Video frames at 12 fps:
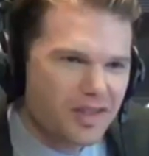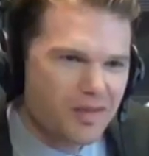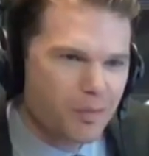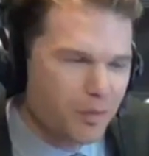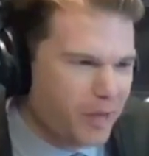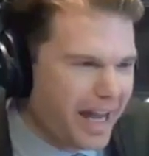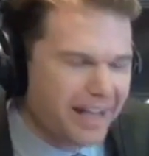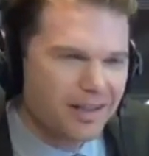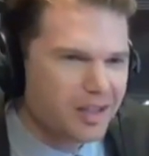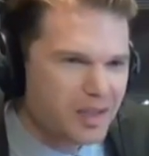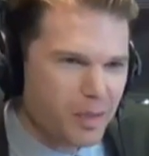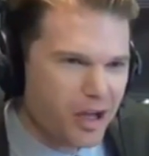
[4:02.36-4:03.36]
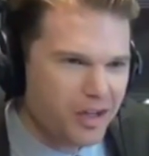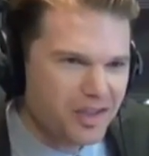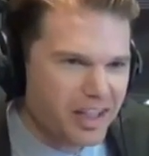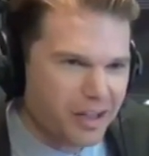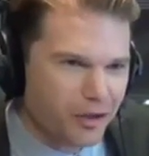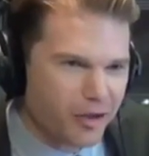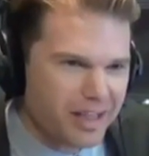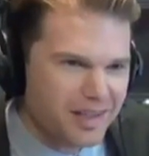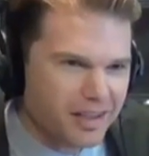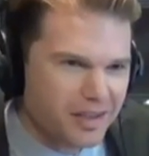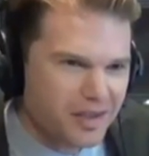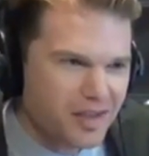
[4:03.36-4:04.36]
just endless partying and
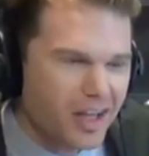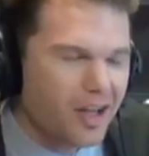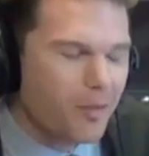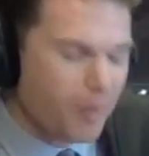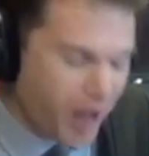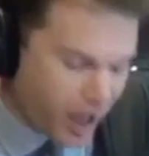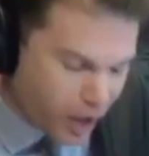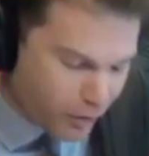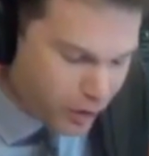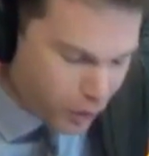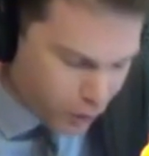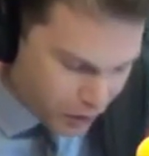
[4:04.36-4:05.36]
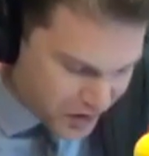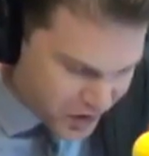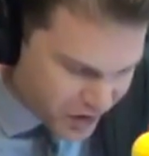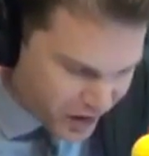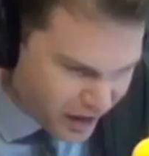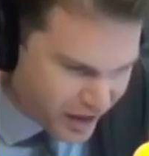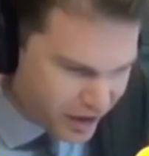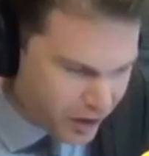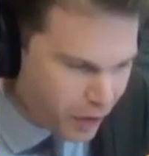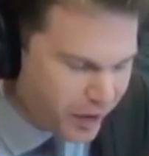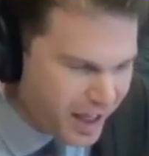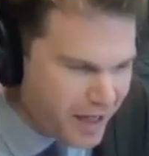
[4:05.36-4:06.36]
craziness. But of course, you
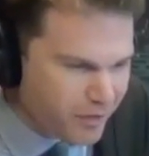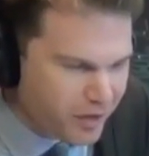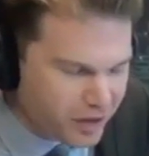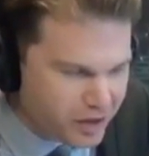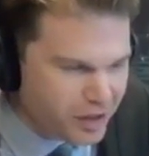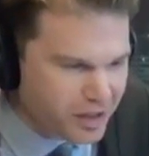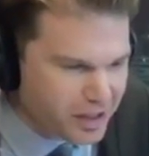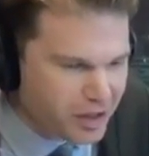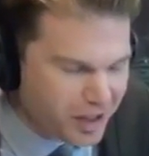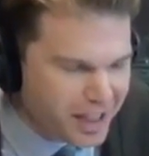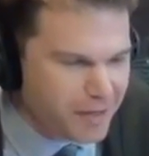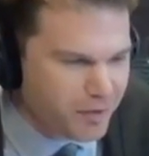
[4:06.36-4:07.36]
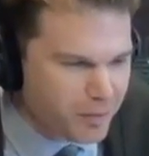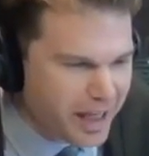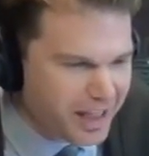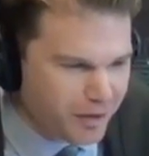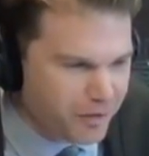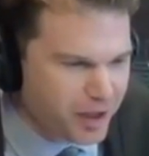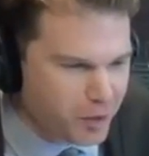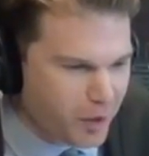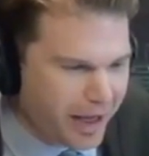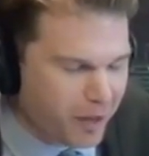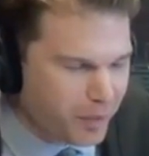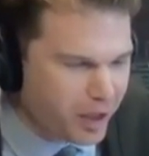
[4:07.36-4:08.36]
know, you can make a film
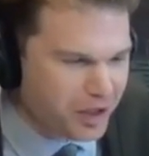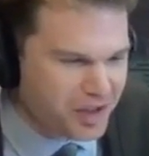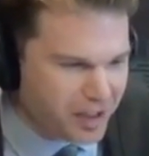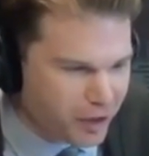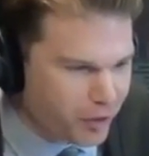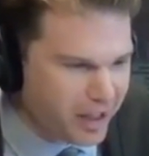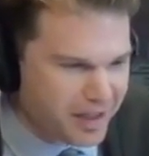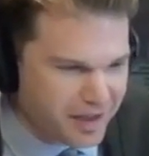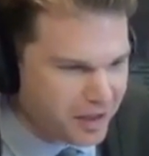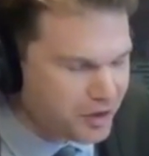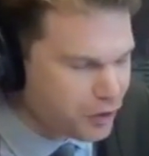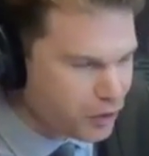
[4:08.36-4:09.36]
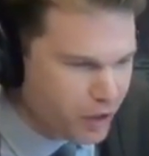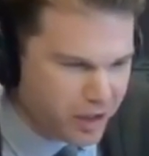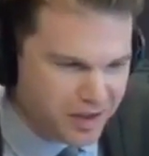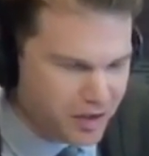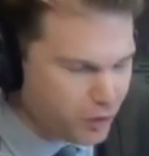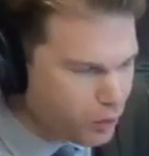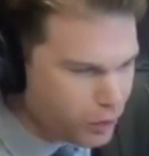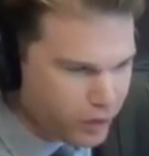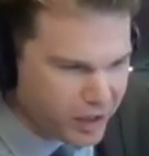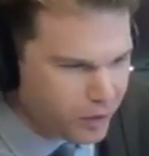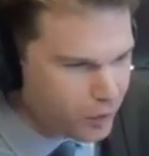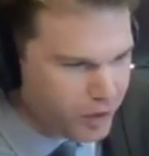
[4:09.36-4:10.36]
about partying and craziness and drugs and
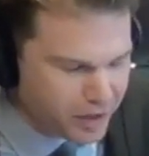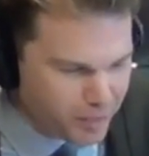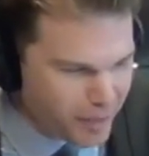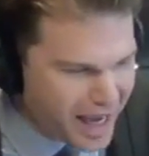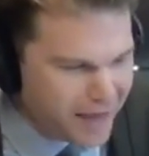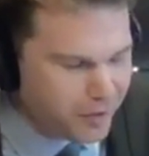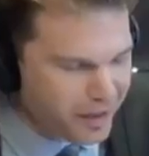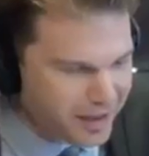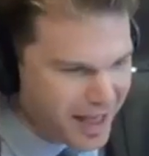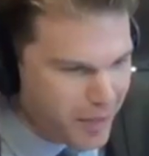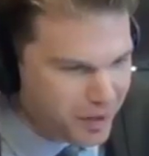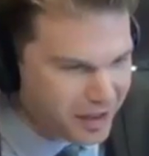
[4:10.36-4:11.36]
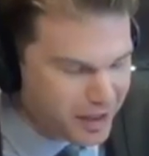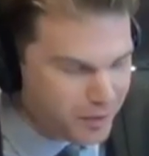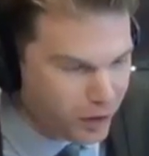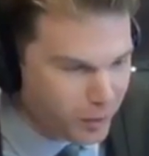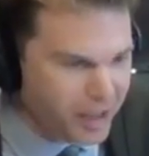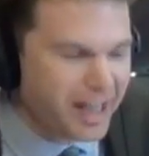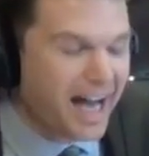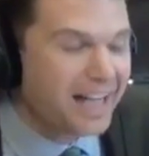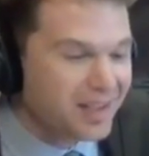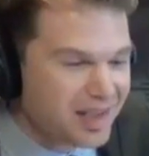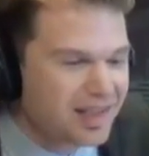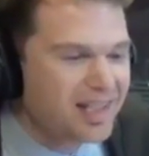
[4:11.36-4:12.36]
all the mad things that happen in this film
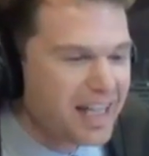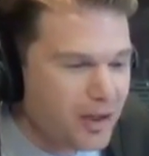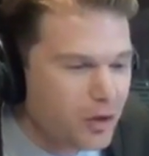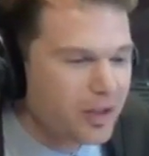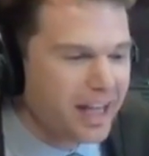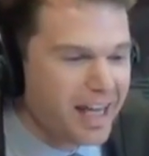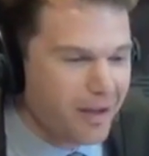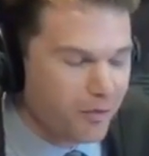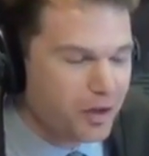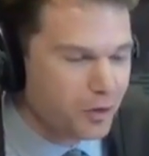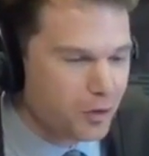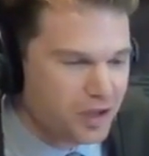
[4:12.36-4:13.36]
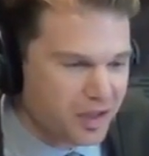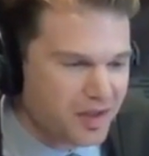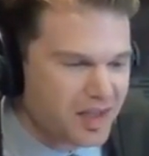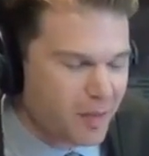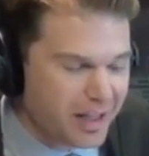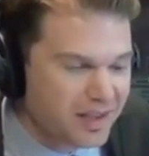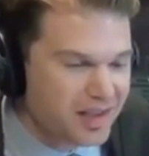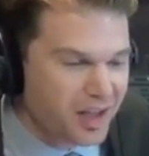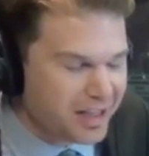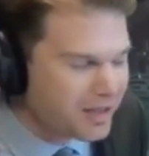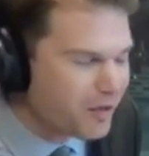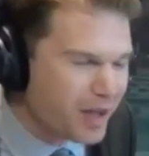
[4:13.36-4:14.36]
and still give the audience some
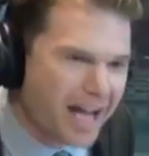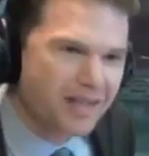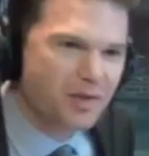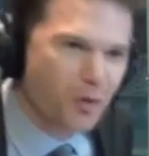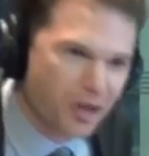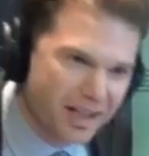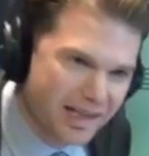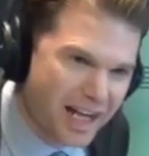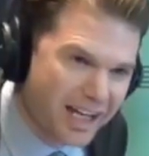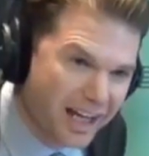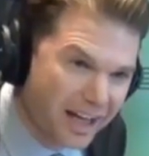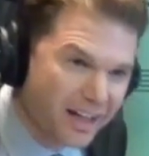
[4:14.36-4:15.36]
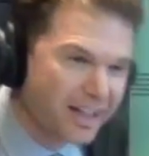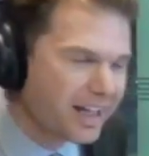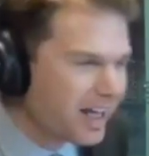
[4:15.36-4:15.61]
insight. And that's what it's lacking.